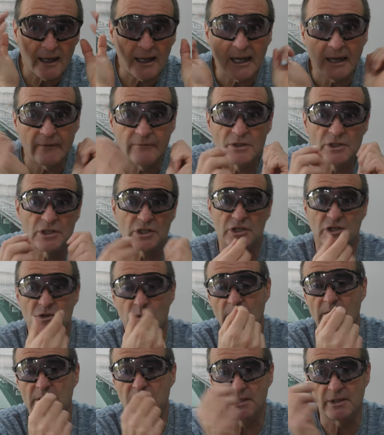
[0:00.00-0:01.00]
having just
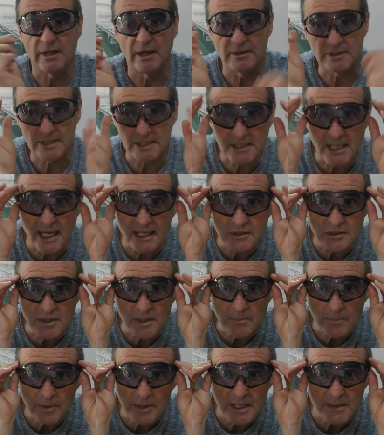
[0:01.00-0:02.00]
squeezed the nose, it's
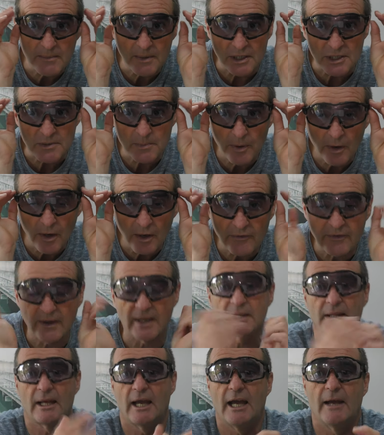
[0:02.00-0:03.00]
actually pretty much
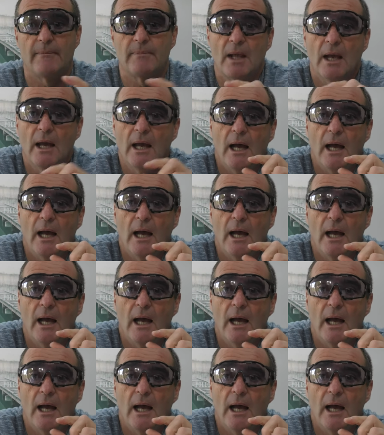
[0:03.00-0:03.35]
perfect there.